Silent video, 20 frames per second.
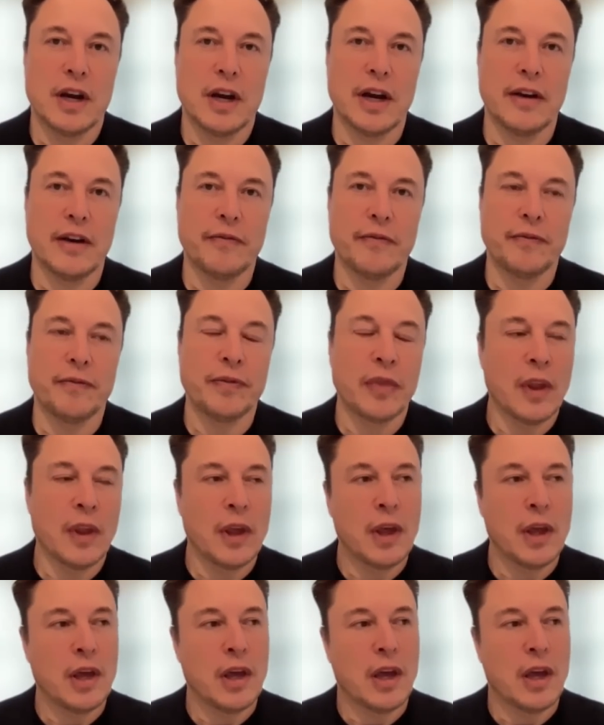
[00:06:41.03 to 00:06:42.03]

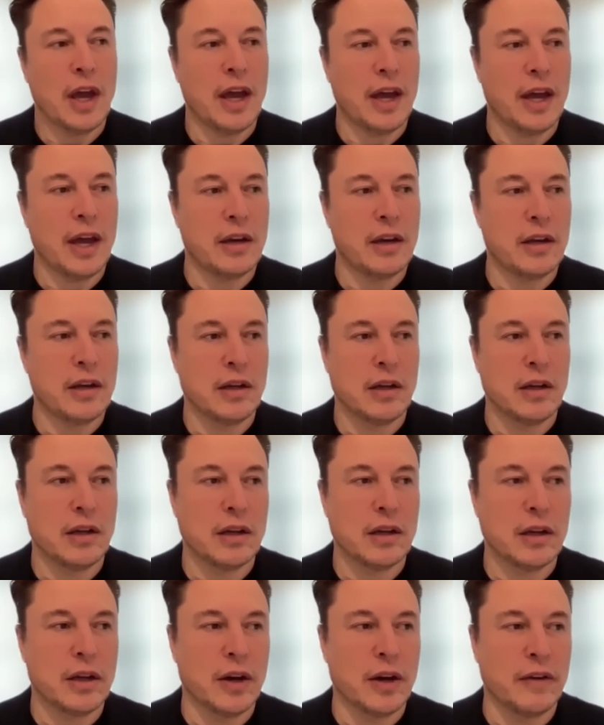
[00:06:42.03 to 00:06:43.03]
Um, and
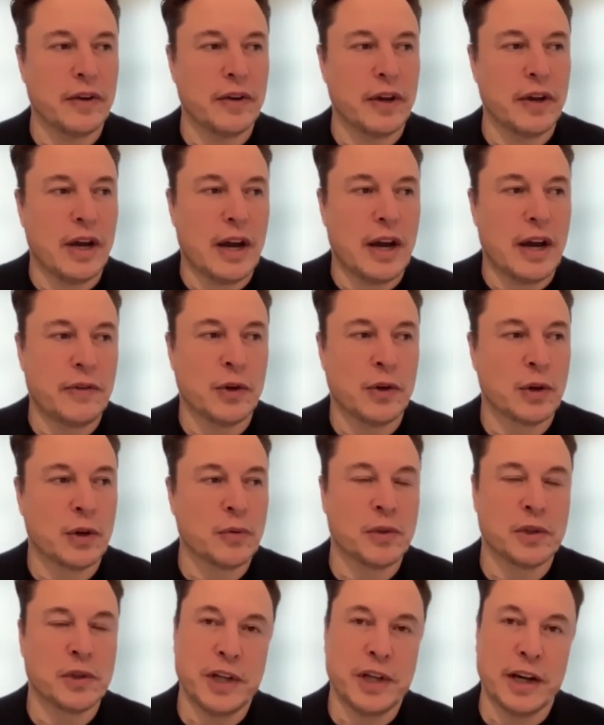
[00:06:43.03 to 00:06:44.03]
you know, I've, I've,
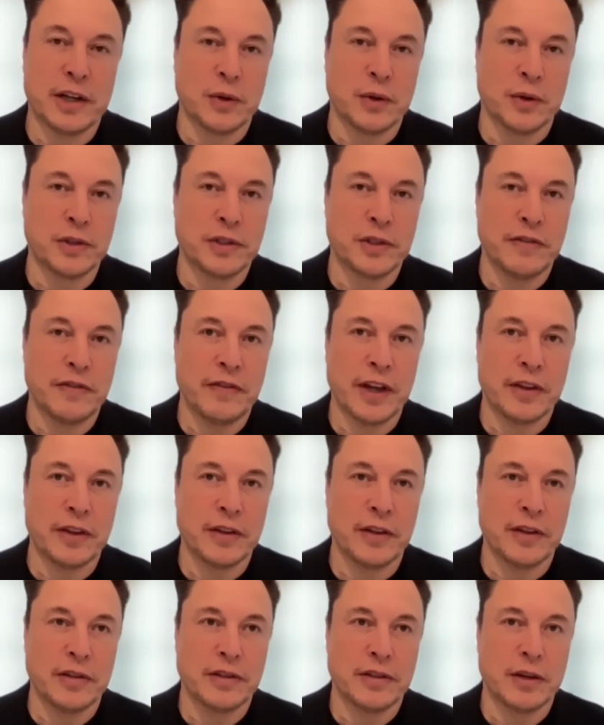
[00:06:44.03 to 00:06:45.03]
talked with Jack Dorsey
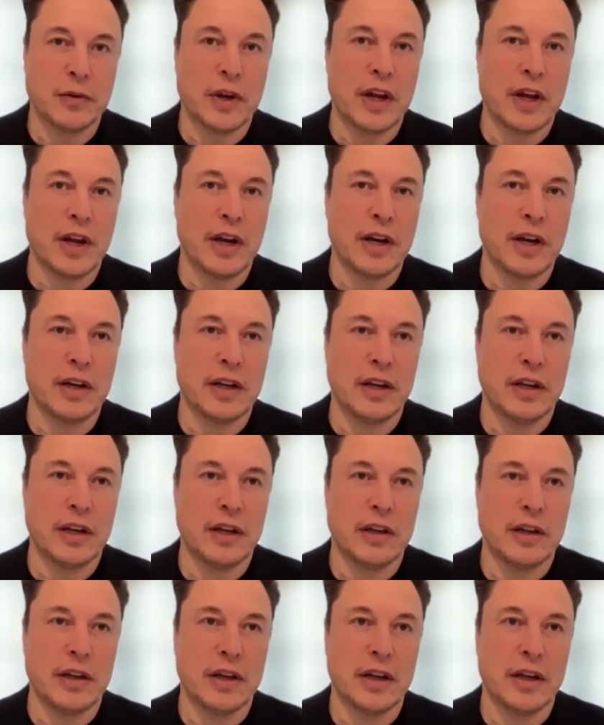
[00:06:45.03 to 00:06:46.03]
about this, and
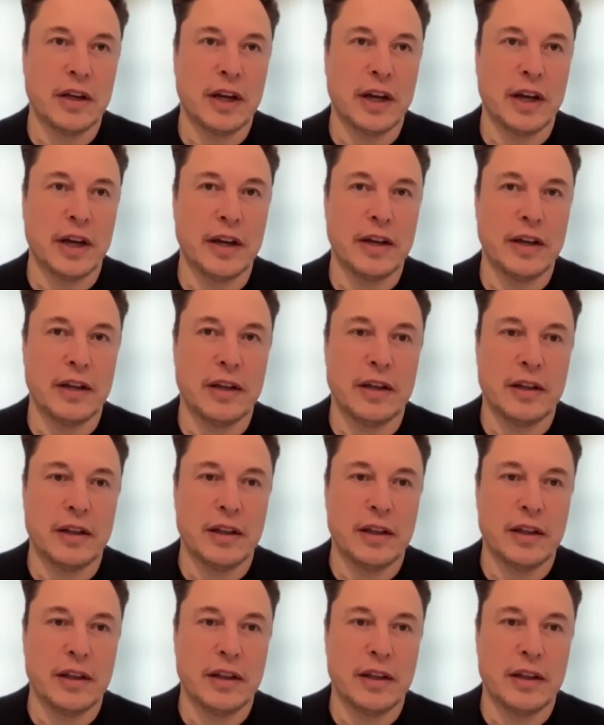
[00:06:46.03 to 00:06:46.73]
uh,